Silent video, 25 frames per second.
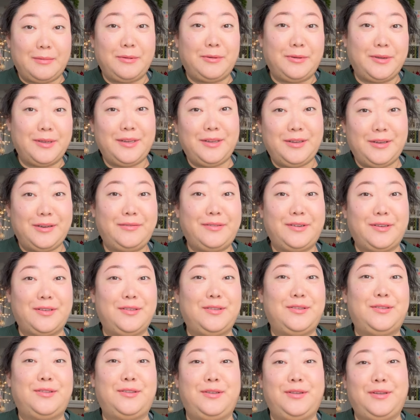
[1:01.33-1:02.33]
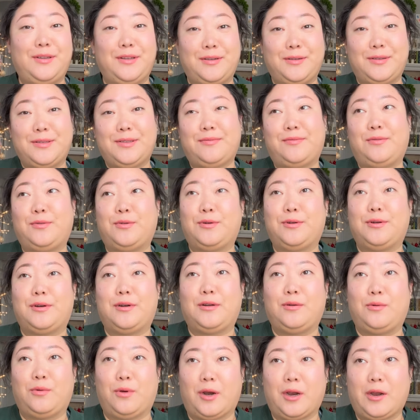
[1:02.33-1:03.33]
going to Universal Studios for
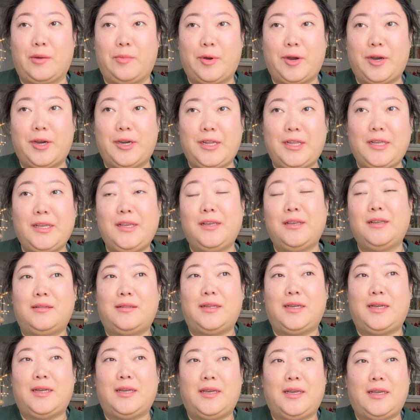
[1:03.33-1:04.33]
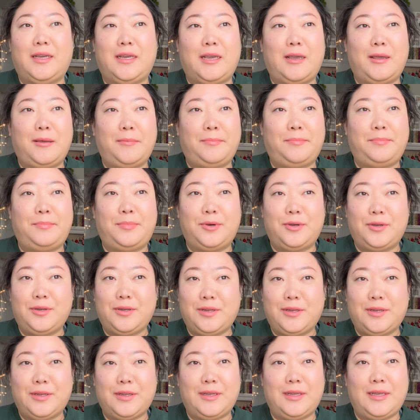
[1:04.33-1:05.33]
a work party. They
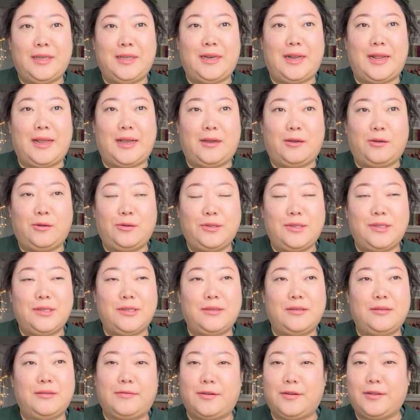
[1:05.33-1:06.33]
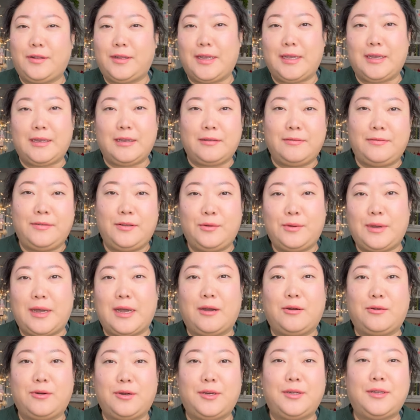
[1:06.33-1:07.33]
book it out for like a few
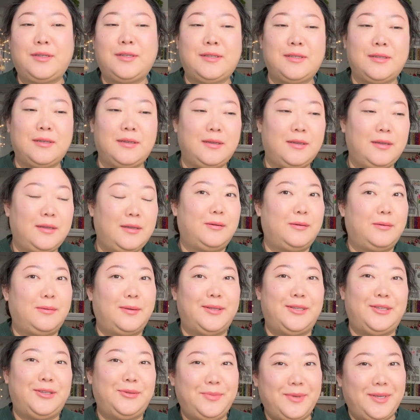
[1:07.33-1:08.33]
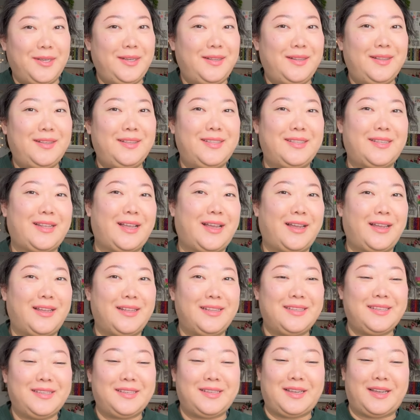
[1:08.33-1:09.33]
hours, which means
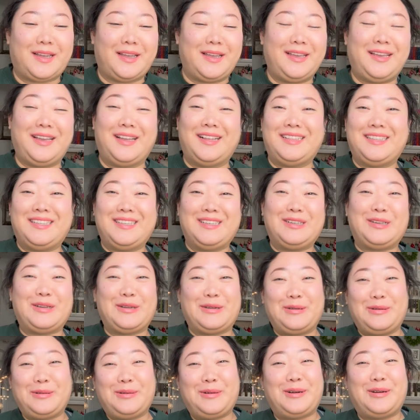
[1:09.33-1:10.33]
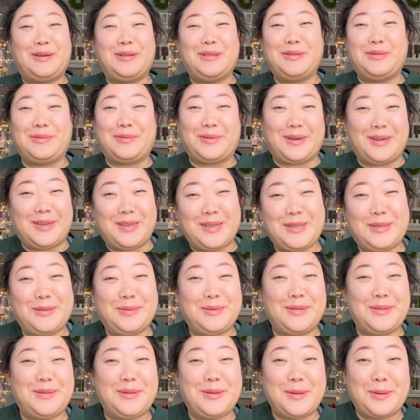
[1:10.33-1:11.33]
that I get to go on the rides
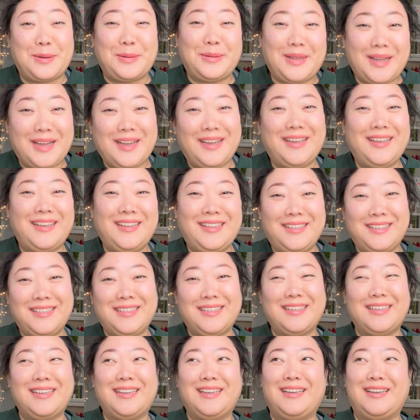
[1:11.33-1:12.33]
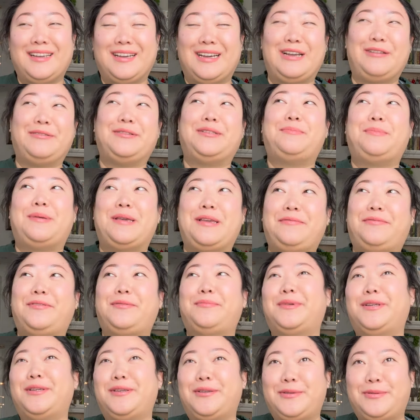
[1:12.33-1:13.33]
with no lines. I have to pay for
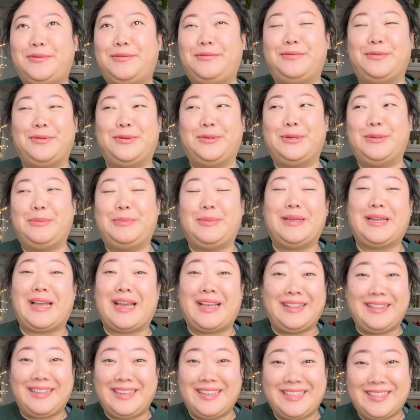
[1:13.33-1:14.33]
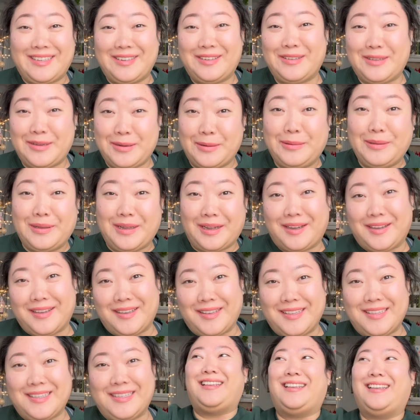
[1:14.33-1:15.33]
my own food, but at least there's no
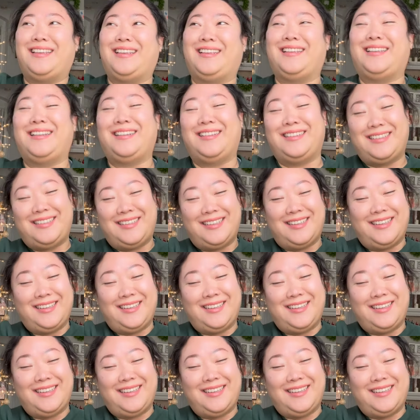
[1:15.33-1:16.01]
lines. And